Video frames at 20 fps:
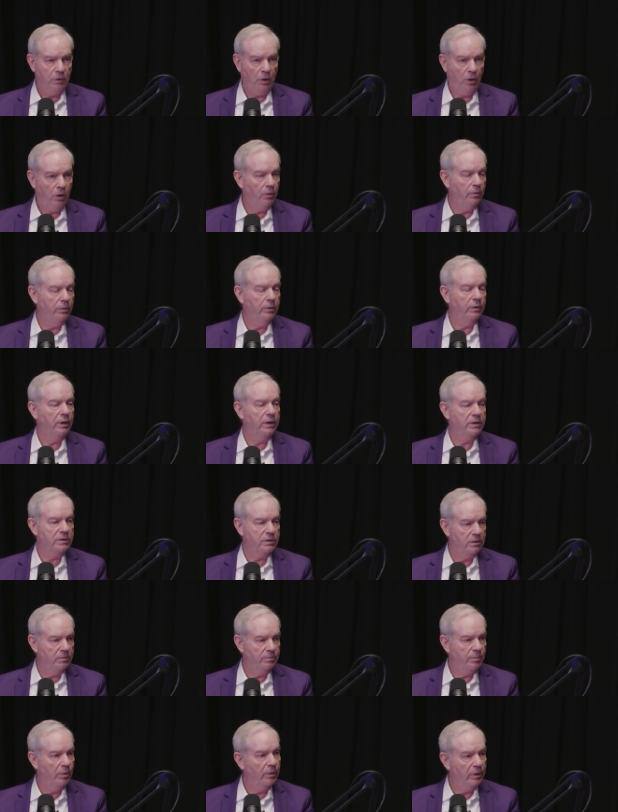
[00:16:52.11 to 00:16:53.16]
owner as
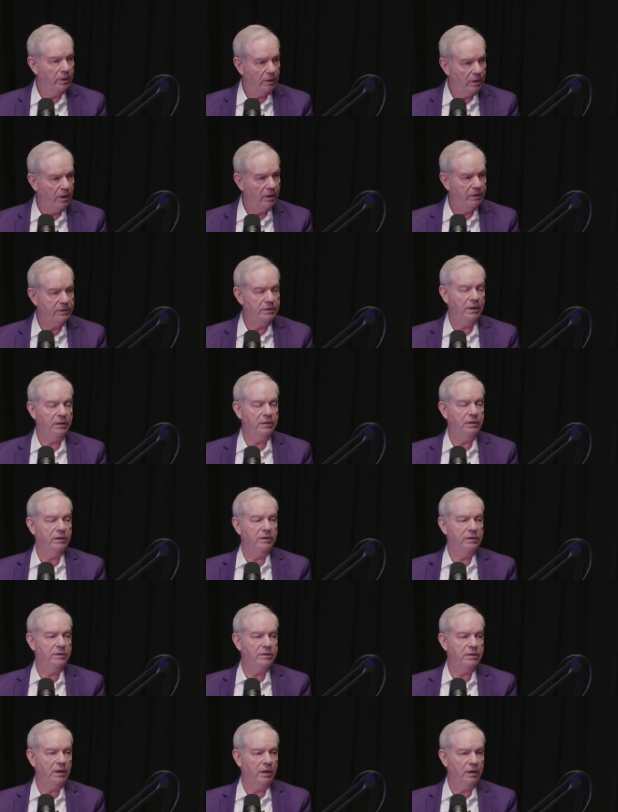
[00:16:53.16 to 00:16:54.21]
the point of contact in
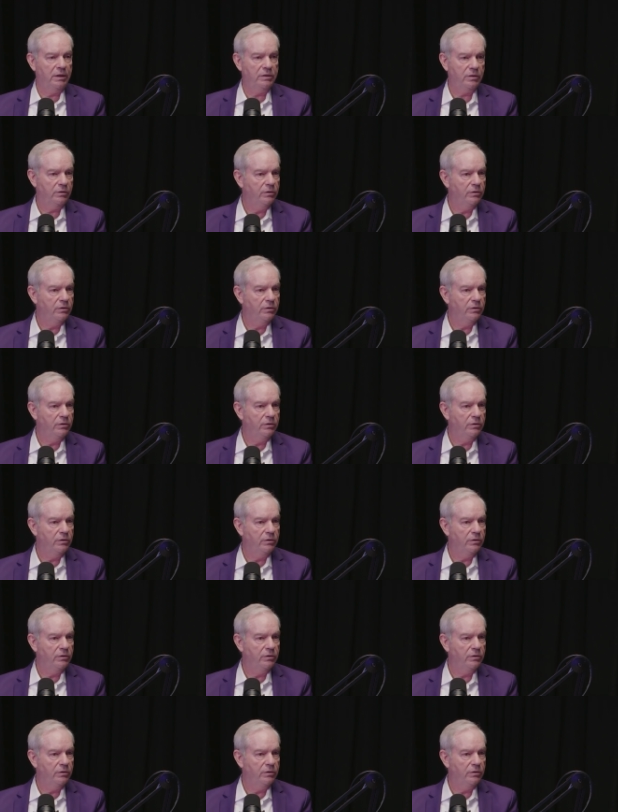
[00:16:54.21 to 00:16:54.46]
this case,